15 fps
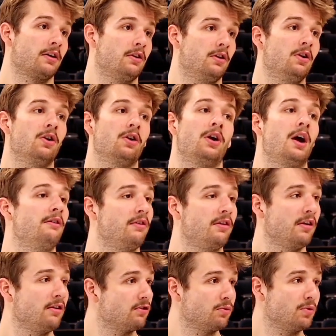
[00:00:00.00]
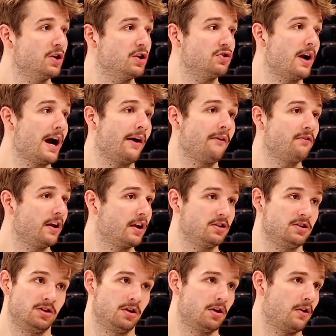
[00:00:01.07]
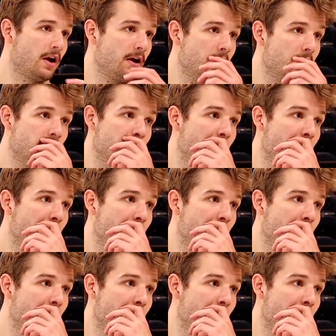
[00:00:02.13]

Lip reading: or everything's a redraft next year, right?